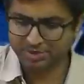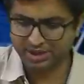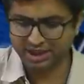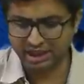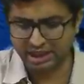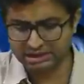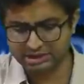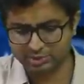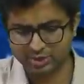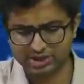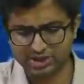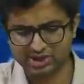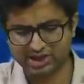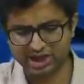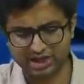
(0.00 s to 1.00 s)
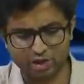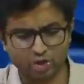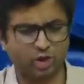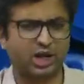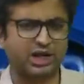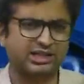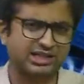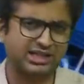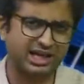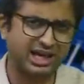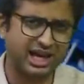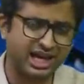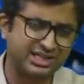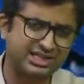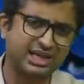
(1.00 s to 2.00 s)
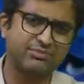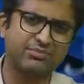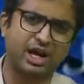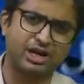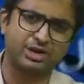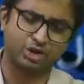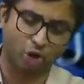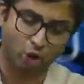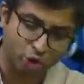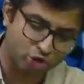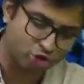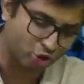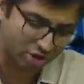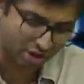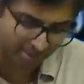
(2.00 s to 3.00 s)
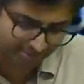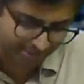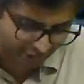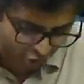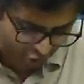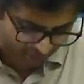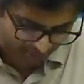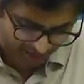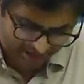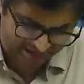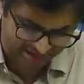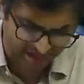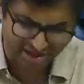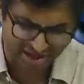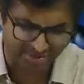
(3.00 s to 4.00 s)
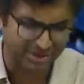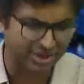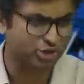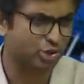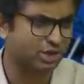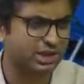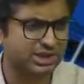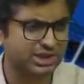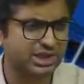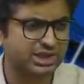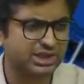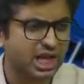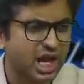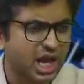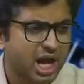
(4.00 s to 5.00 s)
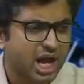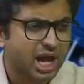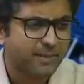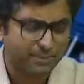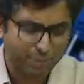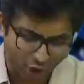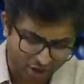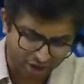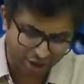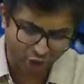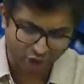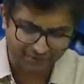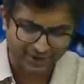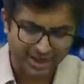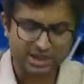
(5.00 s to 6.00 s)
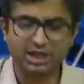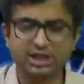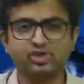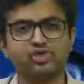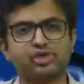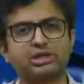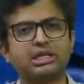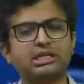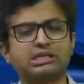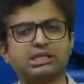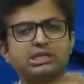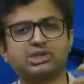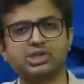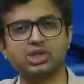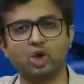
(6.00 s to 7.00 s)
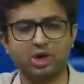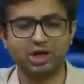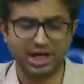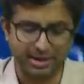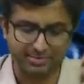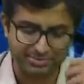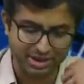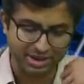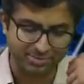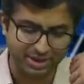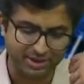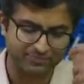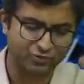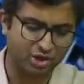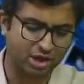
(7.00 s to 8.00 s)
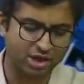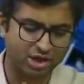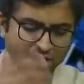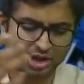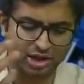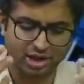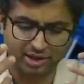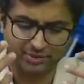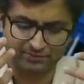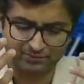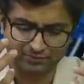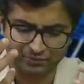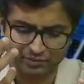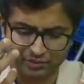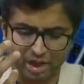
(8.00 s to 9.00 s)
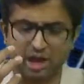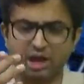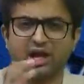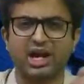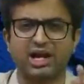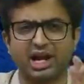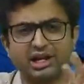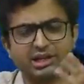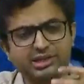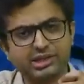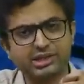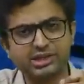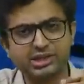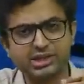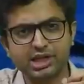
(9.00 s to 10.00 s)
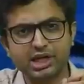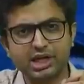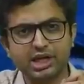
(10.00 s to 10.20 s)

being asked, which is there in your ICAI SM, has also come in your past RTP. So this is broadly your weightage. This is your MTP analysis.